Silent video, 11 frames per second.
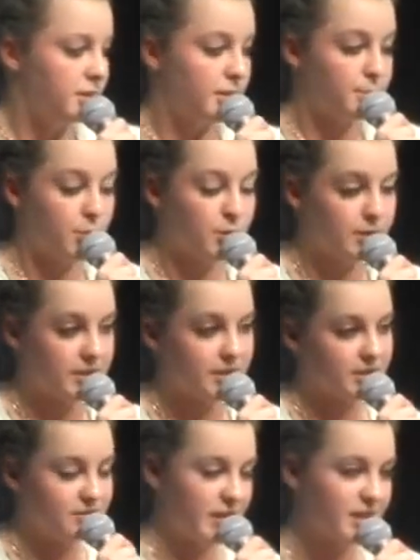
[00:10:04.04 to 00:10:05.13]
the point
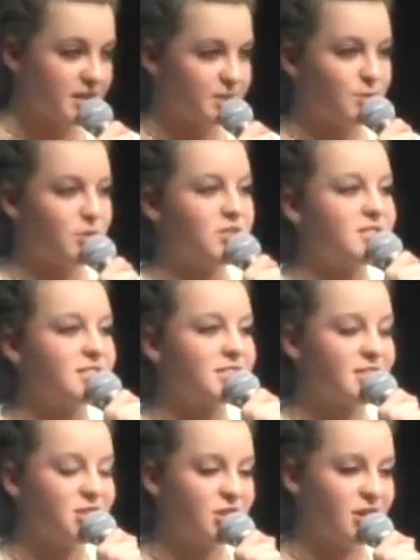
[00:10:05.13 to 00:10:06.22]
of testimonies,
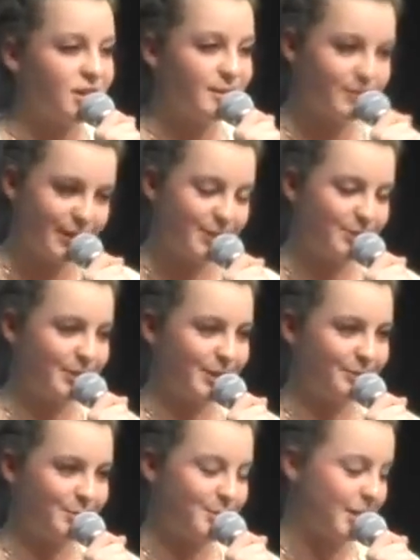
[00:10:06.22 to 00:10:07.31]
is to share our faith with
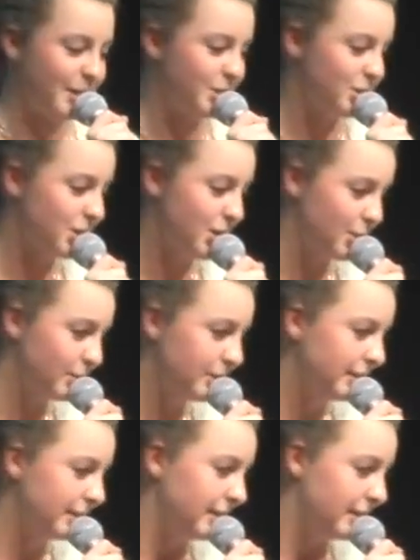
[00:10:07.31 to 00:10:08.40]
everybody. So
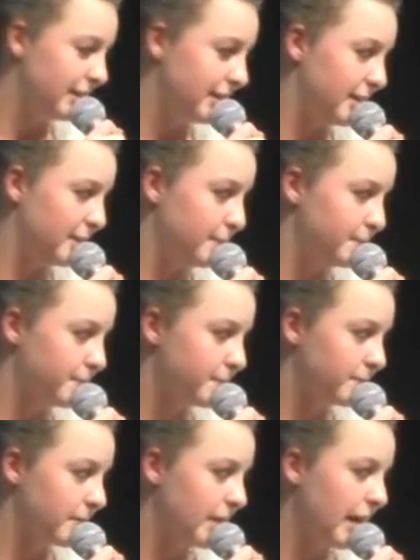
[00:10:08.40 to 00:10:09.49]
I
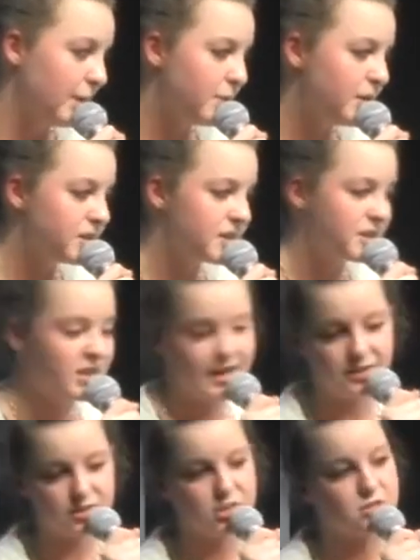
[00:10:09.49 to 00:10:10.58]
want to
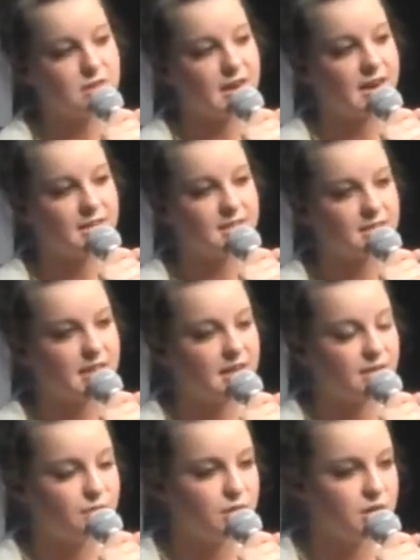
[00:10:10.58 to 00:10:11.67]
challenge you guys that
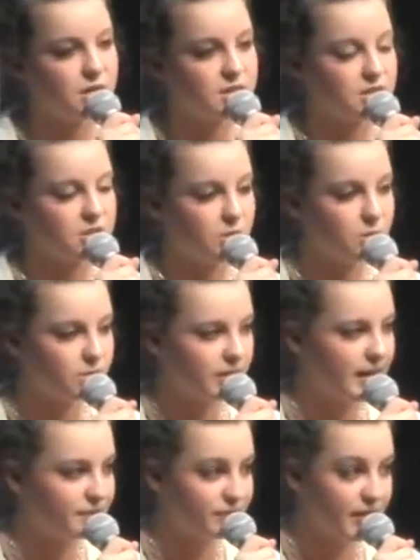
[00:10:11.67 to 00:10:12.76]
if you guys don't
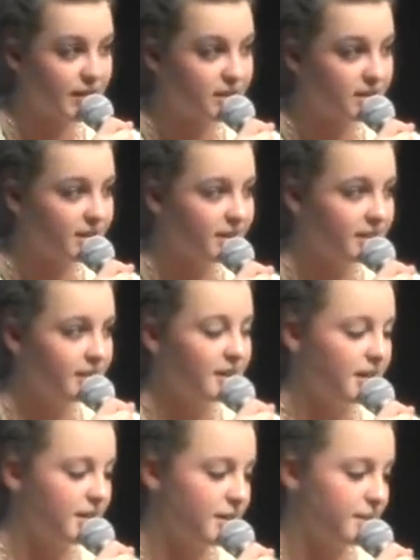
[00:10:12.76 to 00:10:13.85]
have faith,
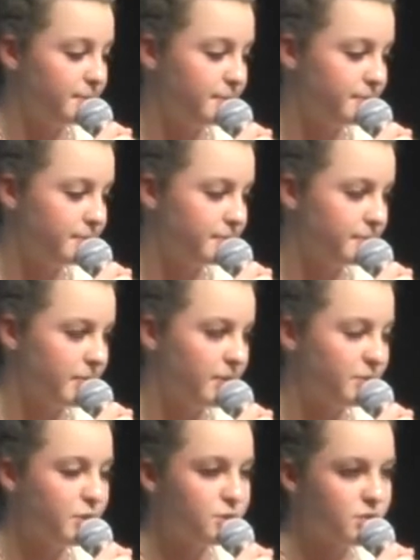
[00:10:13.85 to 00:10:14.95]

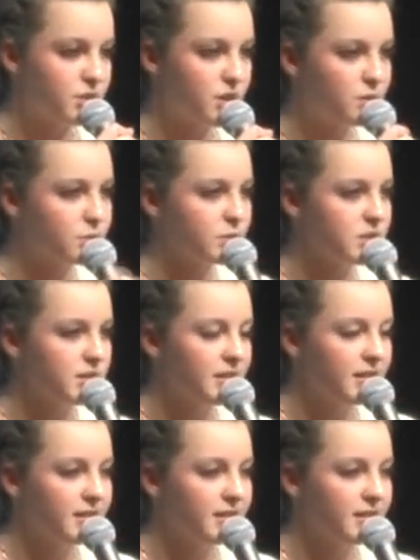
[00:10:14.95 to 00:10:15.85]
if you don't